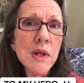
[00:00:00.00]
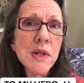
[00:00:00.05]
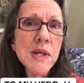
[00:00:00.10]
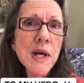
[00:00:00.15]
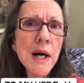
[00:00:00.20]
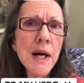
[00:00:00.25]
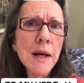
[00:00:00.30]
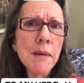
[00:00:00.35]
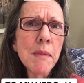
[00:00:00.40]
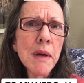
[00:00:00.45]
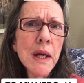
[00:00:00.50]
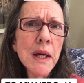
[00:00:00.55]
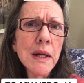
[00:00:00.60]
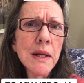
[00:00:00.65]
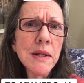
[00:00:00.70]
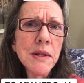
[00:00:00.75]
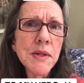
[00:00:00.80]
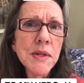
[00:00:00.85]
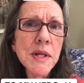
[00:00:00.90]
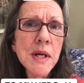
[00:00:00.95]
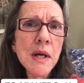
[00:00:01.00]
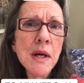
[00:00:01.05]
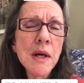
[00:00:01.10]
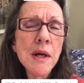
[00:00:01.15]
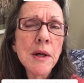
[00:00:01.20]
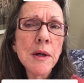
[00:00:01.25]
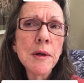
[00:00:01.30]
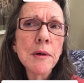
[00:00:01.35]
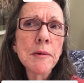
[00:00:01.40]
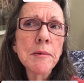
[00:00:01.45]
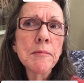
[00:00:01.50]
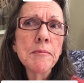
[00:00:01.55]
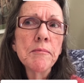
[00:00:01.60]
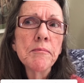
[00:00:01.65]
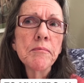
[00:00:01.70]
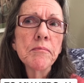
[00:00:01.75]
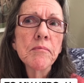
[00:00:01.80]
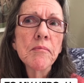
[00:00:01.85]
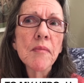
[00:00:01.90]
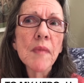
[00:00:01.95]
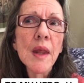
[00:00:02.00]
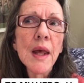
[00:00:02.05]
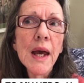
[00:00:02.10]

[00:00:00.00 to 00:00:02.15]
time and